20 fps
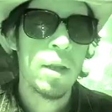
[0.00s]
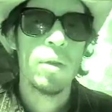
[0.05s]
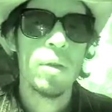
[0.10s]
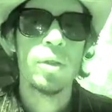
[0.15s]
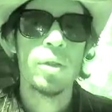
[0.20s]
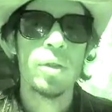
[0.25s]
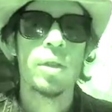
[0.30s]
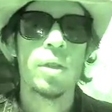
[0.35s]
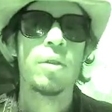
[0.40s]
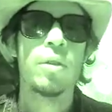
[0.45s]

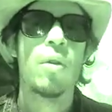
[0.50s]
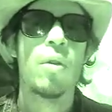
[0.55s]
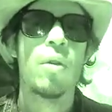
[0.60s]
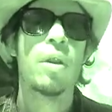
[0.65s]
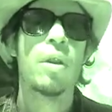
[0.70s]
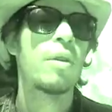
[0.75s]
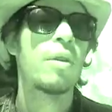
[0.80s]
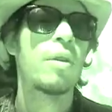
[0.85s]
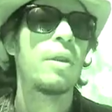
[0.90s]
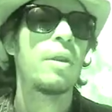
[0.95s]
Ocean, or
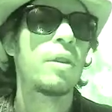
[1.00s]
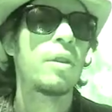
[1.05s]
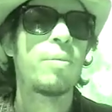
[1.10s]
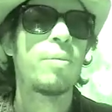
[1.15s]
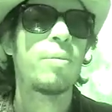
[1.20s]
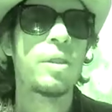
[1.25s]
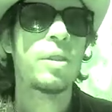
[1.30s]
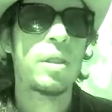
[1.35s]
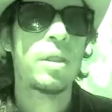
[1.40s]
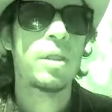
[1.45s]
underneath the
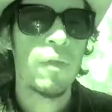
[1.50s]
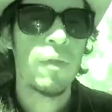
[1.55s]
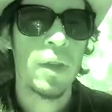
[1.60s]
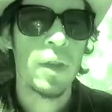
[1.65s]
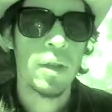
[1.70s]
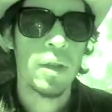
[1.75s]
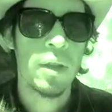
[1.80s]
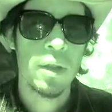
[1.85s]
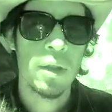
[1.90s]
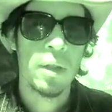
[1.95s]
Pacific.
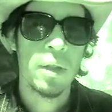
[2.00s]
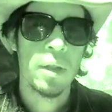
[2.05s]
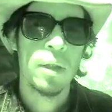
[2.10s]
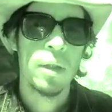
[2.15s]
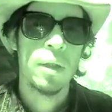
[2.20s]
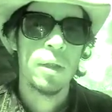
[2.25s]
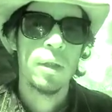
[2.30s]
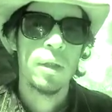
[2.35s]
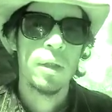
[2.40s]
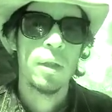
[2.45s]

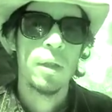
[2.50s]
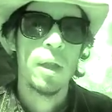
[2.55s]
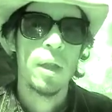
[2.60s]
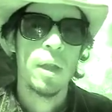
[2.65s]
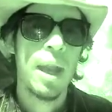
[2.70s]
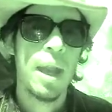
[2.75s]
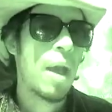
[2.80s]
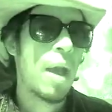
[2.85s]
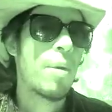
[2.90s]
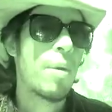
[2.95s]

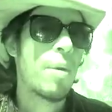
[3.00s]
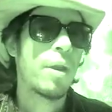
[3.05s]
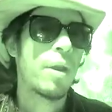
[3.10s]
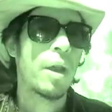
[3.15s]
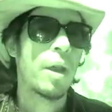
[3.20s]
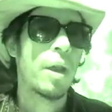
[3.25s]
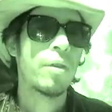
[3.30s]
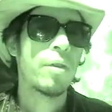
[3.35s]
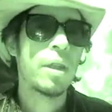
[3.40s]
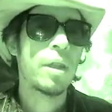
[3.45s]
And how about
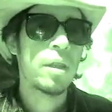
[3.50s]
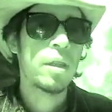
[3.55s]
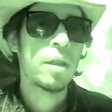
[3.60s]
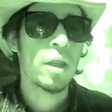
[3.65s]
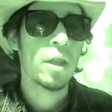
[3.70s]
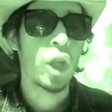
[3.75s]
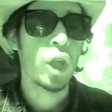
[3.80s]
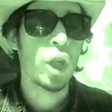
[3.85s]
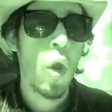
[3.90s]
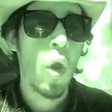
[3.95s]
underneath the
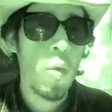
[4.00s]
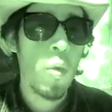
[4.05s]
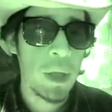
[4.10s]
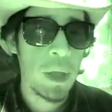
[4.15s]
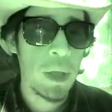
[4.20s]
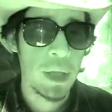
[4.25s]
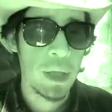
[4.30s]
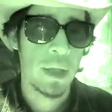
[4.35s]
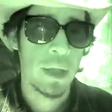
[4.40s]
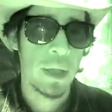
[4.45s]
Gobi
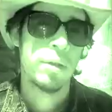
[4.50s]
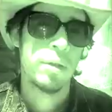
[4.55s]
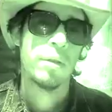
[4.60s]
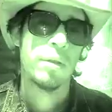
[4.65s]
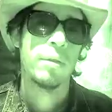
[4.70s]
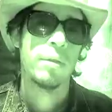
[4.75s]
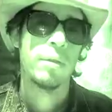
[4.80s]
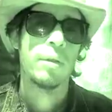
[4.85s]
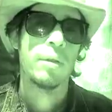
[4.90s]
Desert?